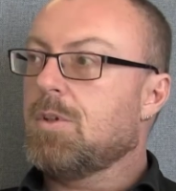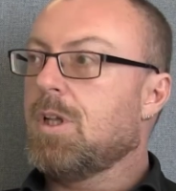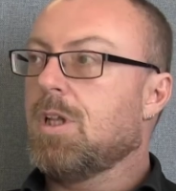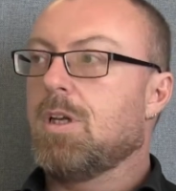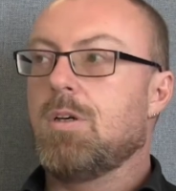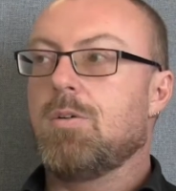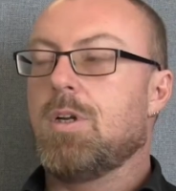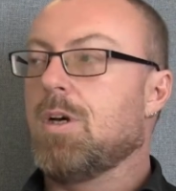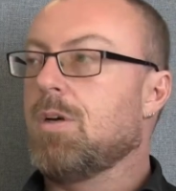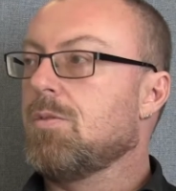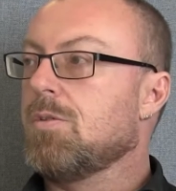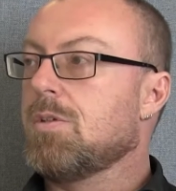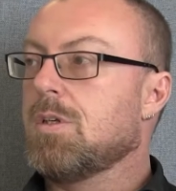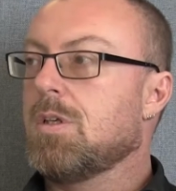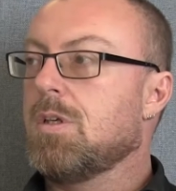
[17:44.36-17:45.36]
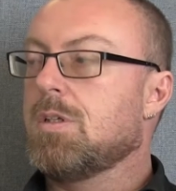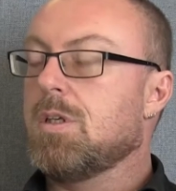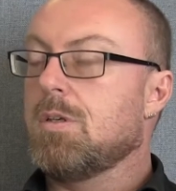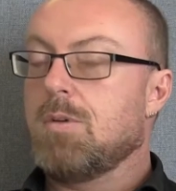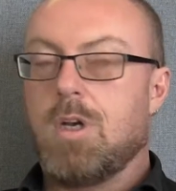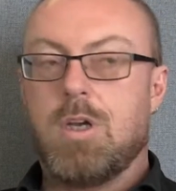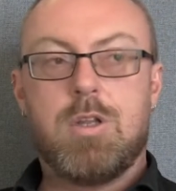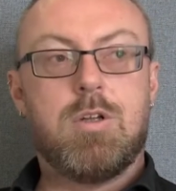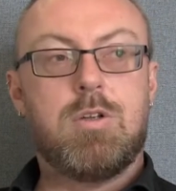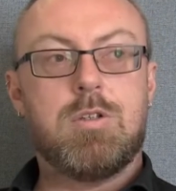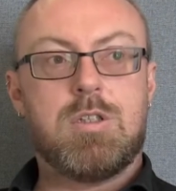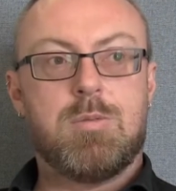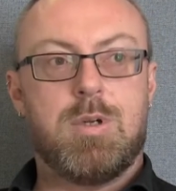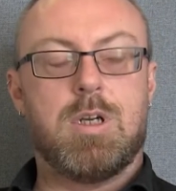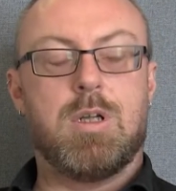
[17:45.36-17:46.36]
Well, who knows? Because
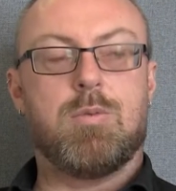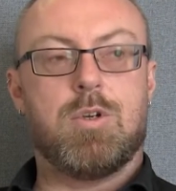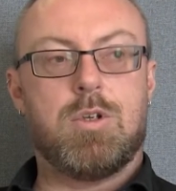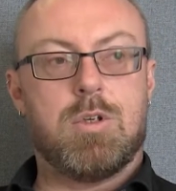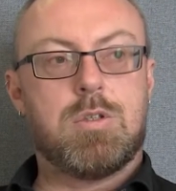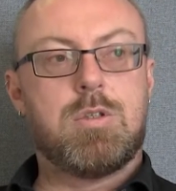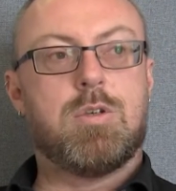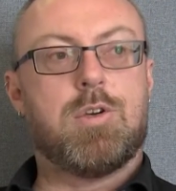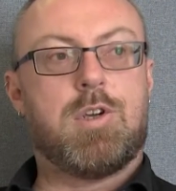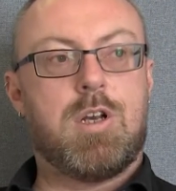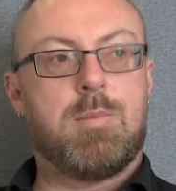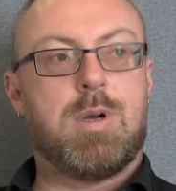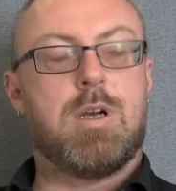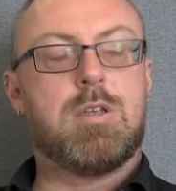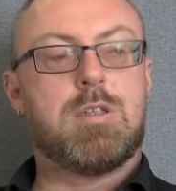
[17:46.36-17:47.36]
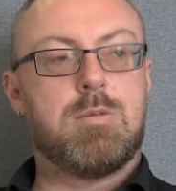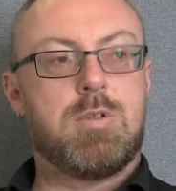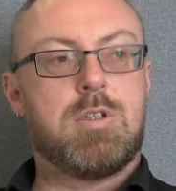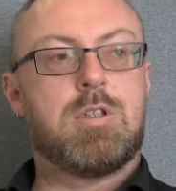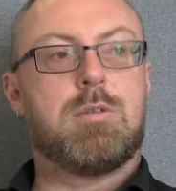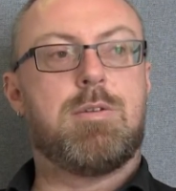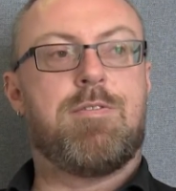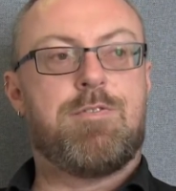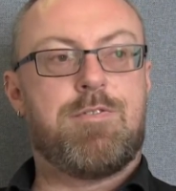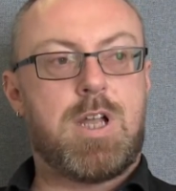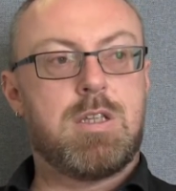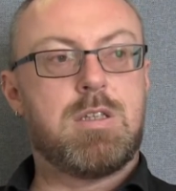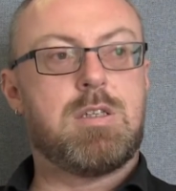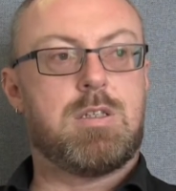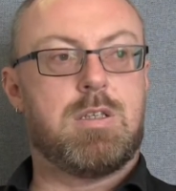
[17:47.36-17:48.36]
ultimately what you're talking about is something to do with
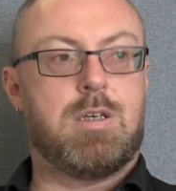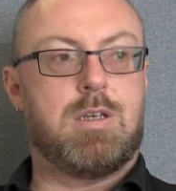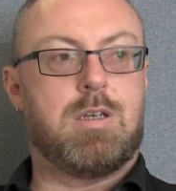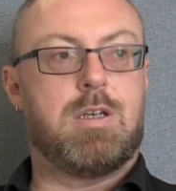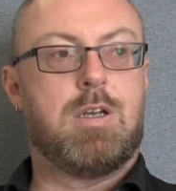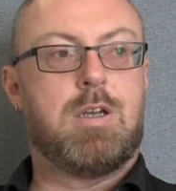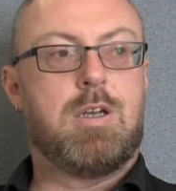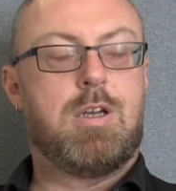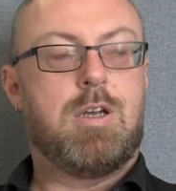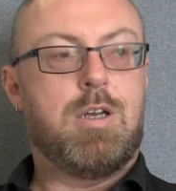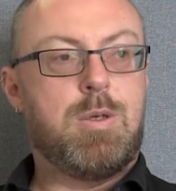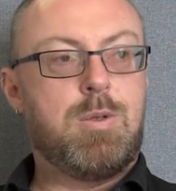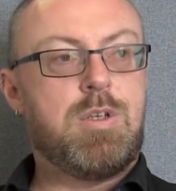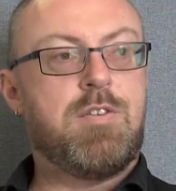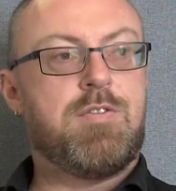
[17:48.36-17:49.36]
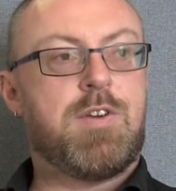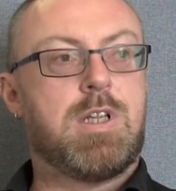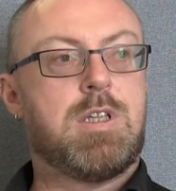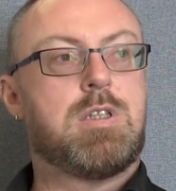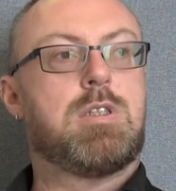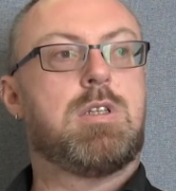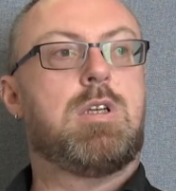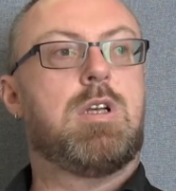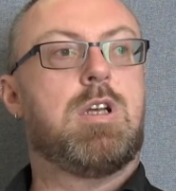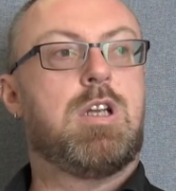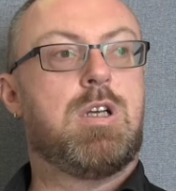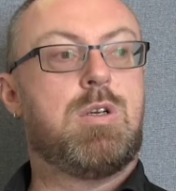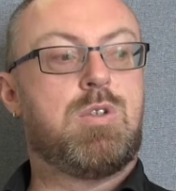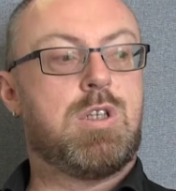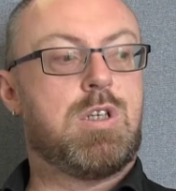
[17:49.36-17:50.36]
fancying. Who do you fancy and
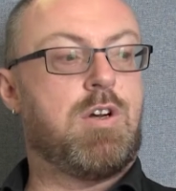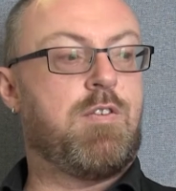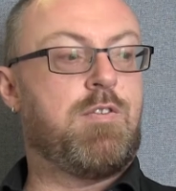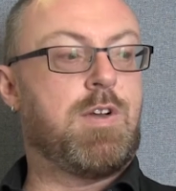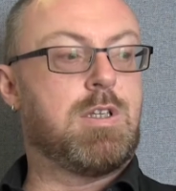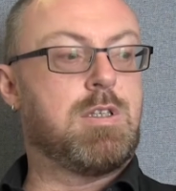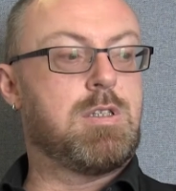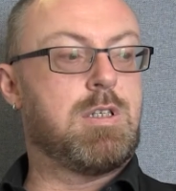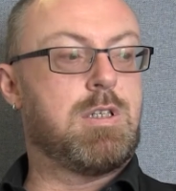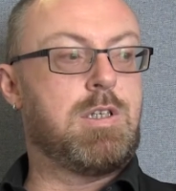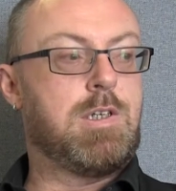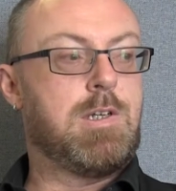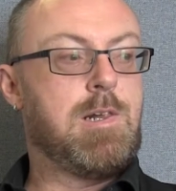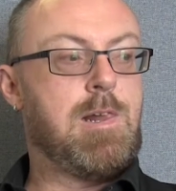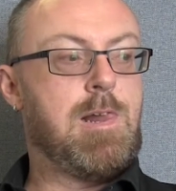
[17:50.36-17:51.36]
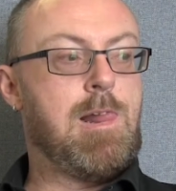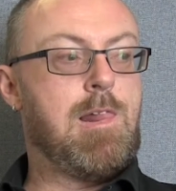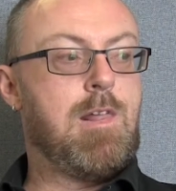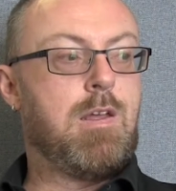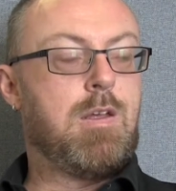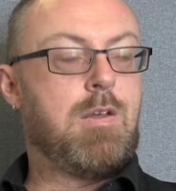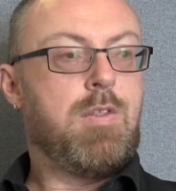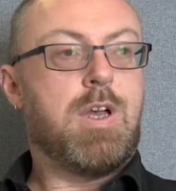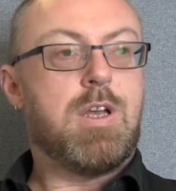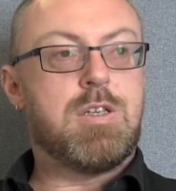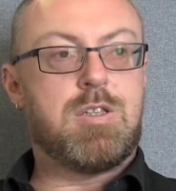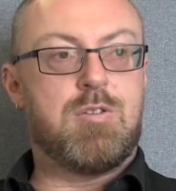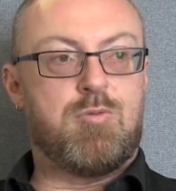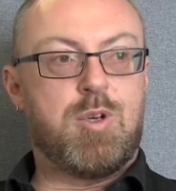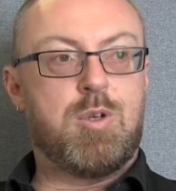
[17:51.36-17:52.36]
who do you not fancy? That
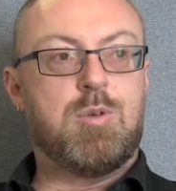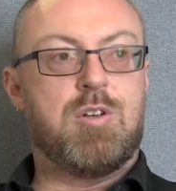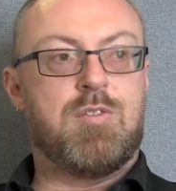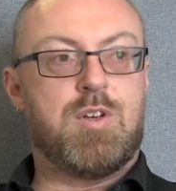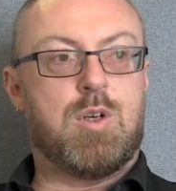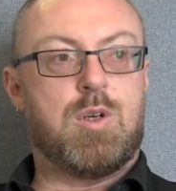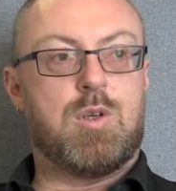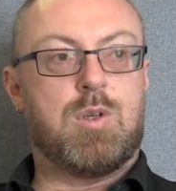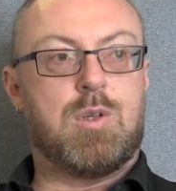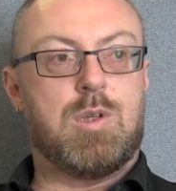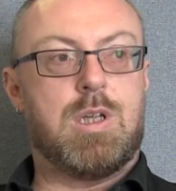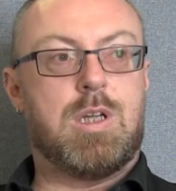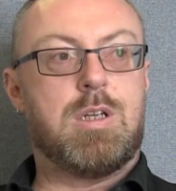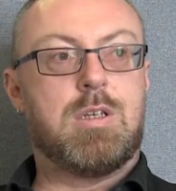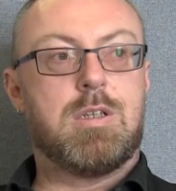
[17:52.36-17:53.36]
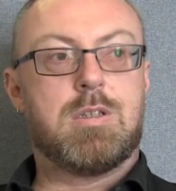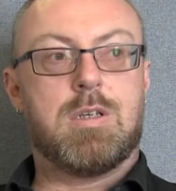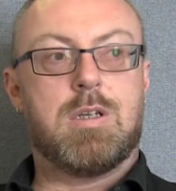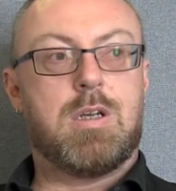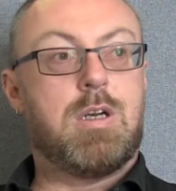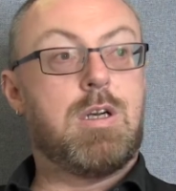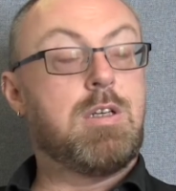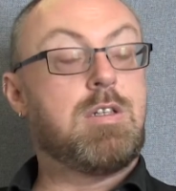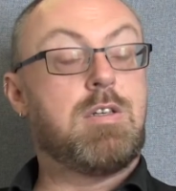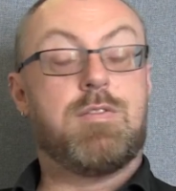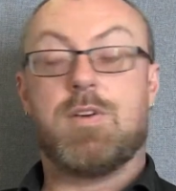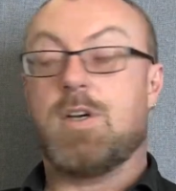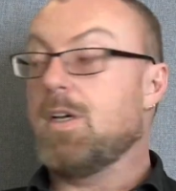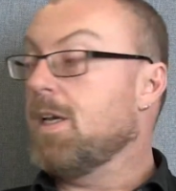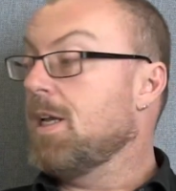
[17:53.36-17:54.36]
is the root of it all, and I
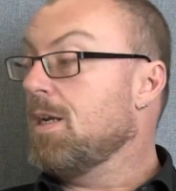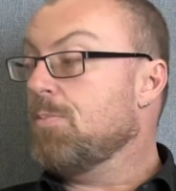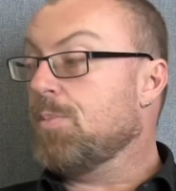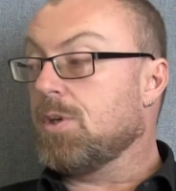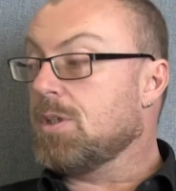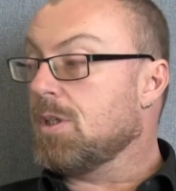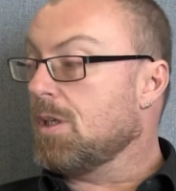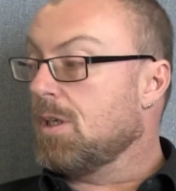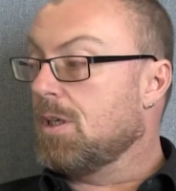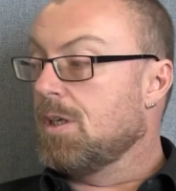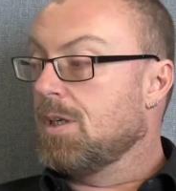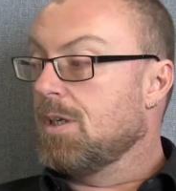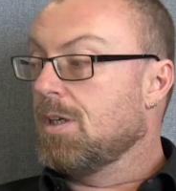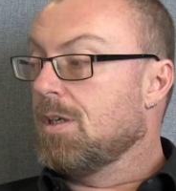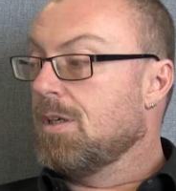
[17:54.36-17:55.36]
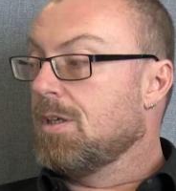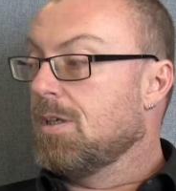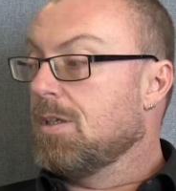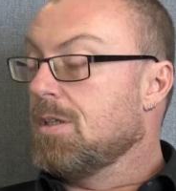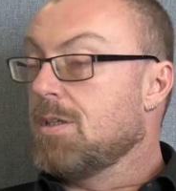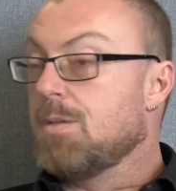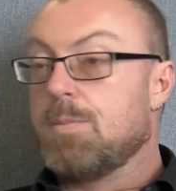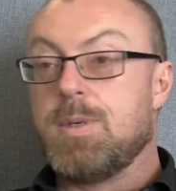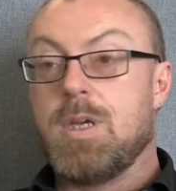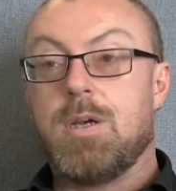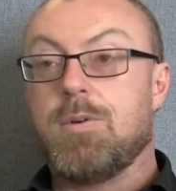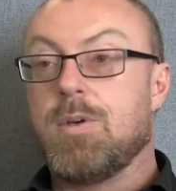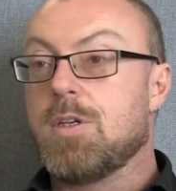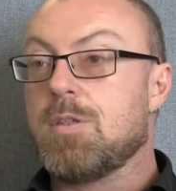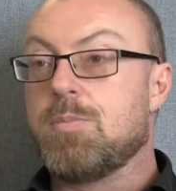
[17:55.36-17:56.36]
defy anybody to be
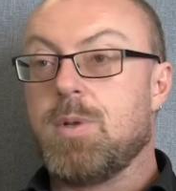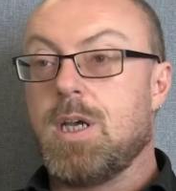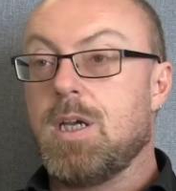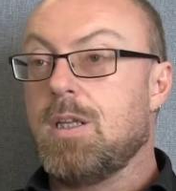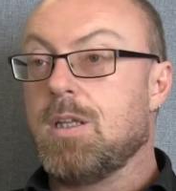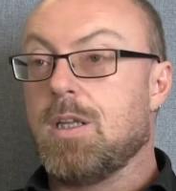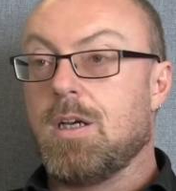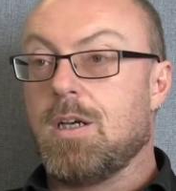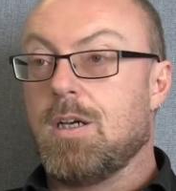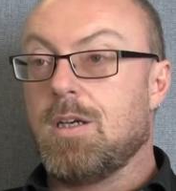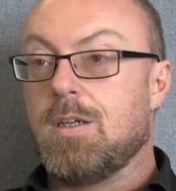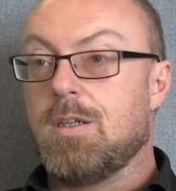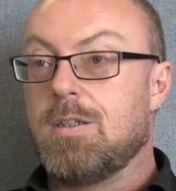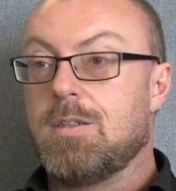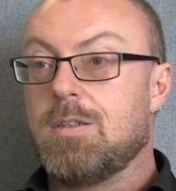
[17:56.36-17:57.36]
able to explain that.